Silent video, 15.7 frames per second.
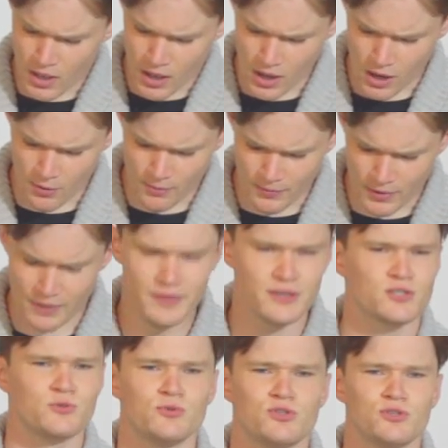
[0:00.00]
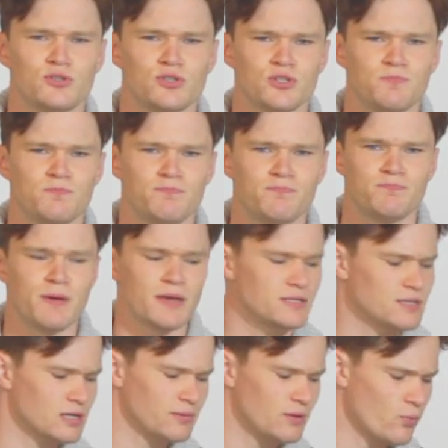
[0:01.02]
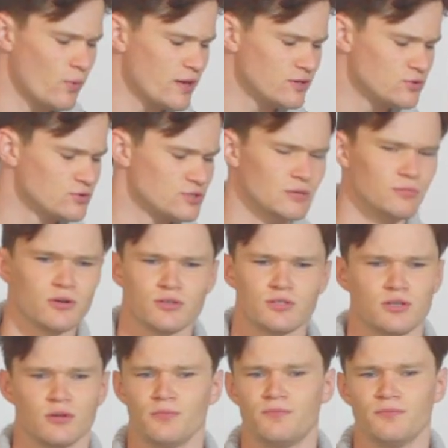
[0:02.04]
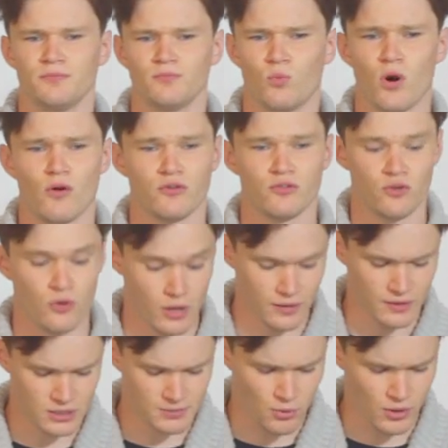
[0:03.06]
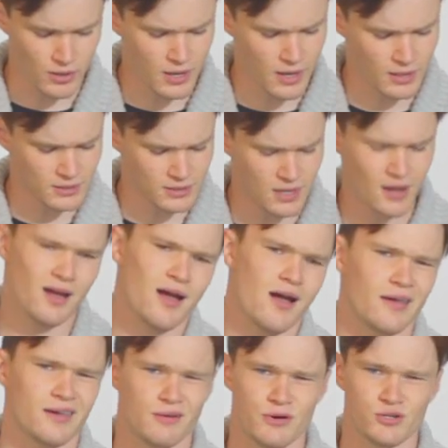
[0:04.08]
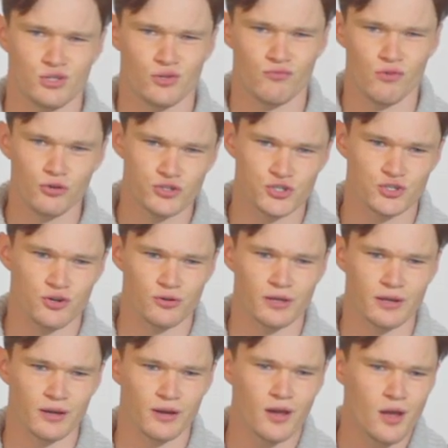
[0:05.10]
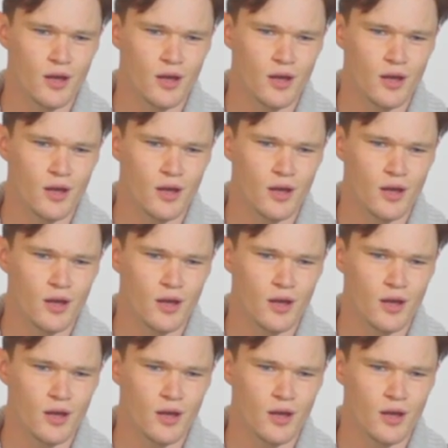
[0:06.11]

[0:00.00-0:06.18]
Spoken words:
And this would just basically way too similar to warrant doing at this point. And I can imagine that Roger Sterling